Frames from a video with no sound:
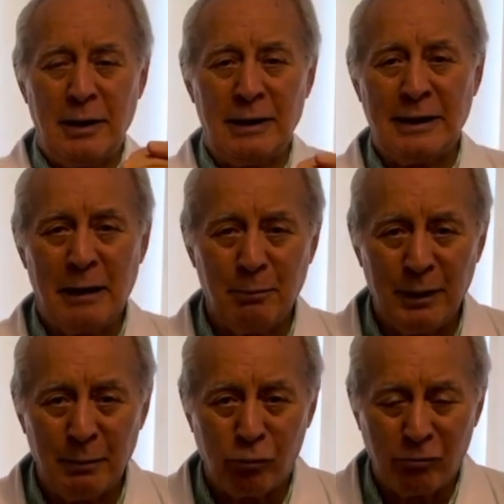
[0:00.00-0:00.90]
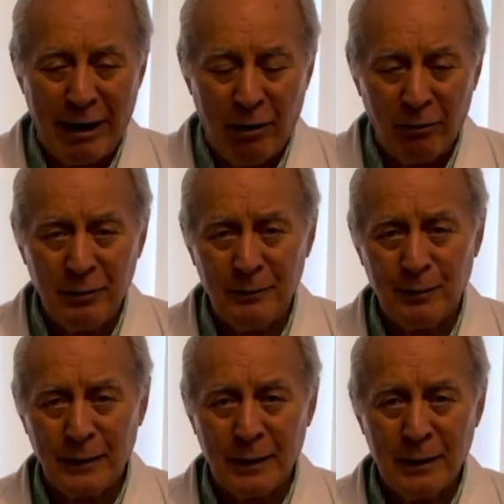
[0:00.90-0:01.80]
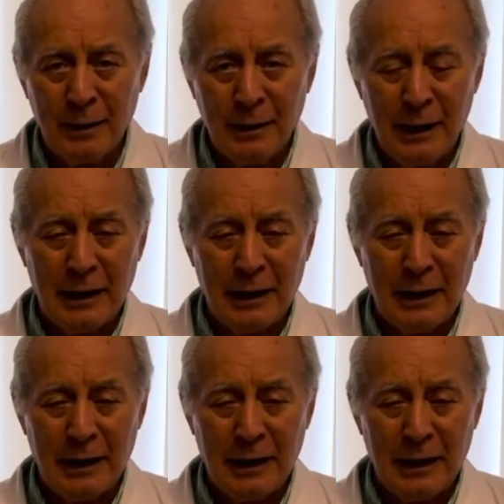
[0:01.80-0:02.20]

It can be brown, it